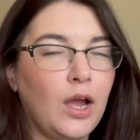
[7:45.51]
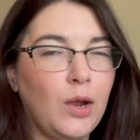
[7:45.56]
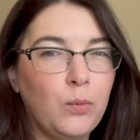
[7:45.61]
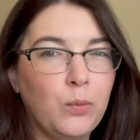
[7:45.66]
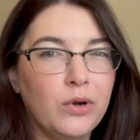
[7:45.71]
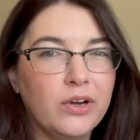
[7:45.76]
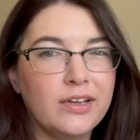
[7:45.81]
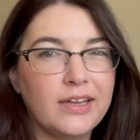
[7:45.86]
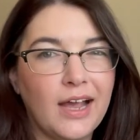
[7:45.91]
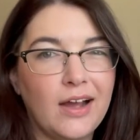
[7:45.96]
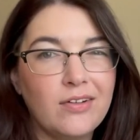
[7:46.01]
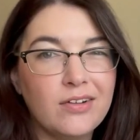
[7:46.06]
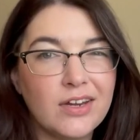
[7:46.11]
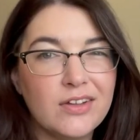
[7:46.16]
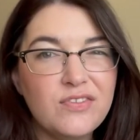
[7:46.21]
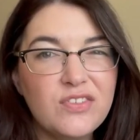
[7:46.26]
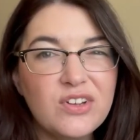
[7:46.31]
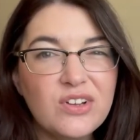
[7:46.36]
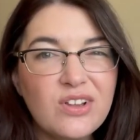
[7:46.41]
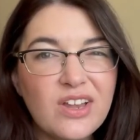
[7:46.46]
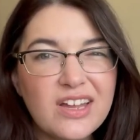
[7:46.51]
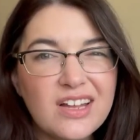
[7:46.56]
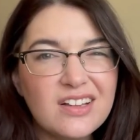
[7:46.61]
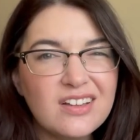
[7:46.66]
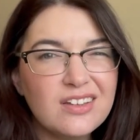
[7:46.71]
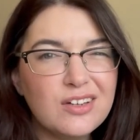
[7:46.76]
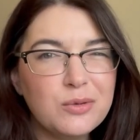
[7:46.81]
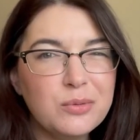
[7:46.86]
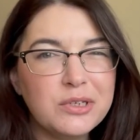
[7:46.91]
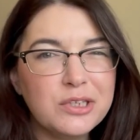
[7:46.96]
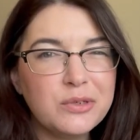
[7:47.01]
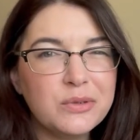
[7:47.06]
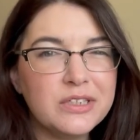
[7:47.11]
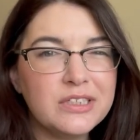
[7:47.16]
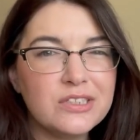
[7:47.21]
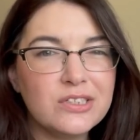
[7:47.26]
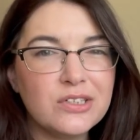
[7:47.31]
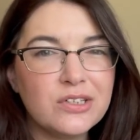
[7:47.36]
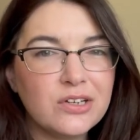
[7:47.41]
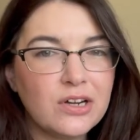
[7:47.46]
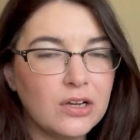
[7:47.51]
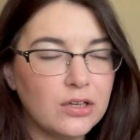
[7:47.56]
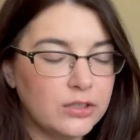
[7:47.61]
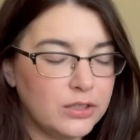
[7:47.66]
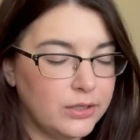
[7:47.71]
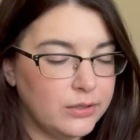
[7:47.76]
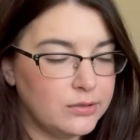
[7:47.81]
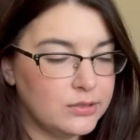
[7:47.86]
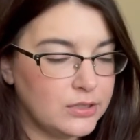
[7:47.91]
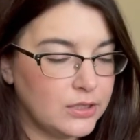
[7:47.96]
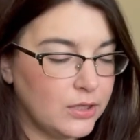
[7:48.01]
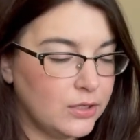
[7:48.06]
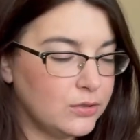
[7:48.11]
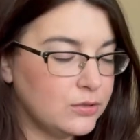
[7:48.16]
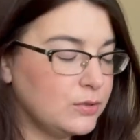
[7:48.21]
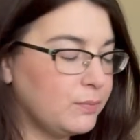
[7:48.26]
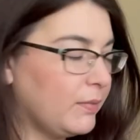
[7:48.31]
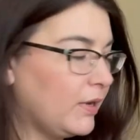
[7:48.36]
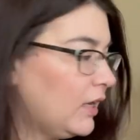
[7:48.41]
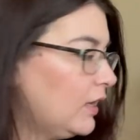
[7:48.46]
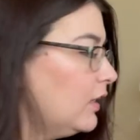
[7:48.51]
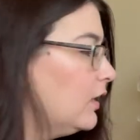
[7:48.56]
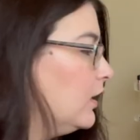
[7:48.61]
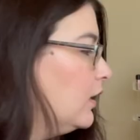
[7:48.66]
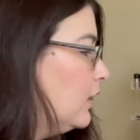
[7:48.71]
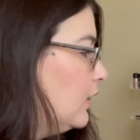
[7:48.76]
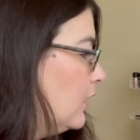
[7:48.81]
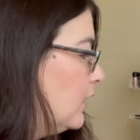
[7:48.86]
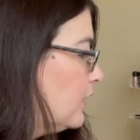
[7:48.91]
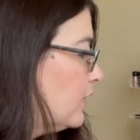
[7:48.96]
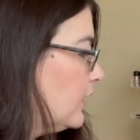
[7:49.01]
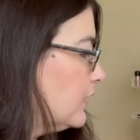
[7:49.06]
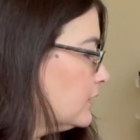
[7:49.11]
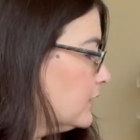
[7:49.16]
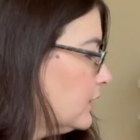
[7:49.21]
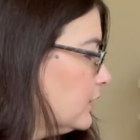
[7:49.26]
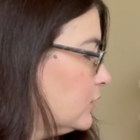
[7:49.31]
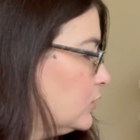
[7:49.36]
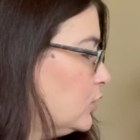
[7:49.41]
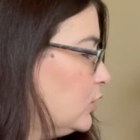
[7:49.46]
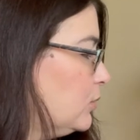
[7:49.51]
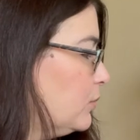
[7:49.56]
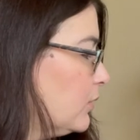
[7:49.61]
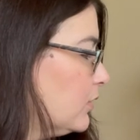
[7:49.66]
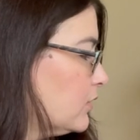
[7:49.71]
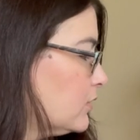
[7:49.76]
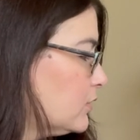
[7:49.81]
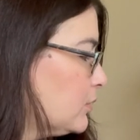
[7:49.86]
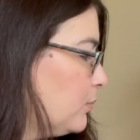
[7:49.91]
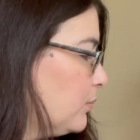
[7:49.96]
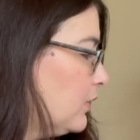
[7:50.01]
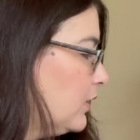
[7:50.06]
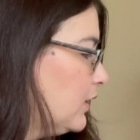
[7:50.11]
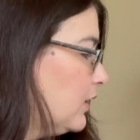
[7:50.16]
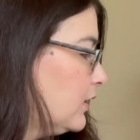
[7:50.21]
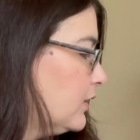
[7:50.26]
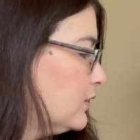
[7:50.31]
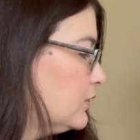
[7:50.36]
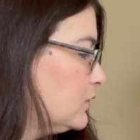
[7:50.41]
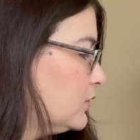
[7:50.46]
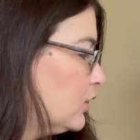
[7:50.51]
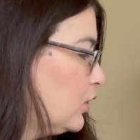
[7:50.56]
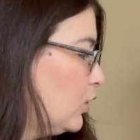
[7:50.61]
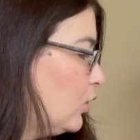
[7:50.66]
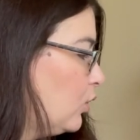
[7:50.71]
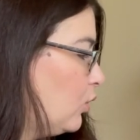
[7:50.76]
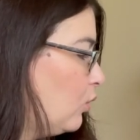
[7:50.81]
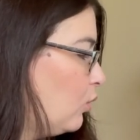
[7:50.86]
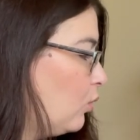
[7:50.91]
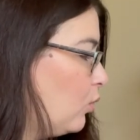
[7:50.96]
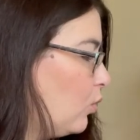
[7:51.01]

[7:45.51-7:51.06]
I work out and I feel like a little bit greasier, I'll use those, but that's like a two month supply. So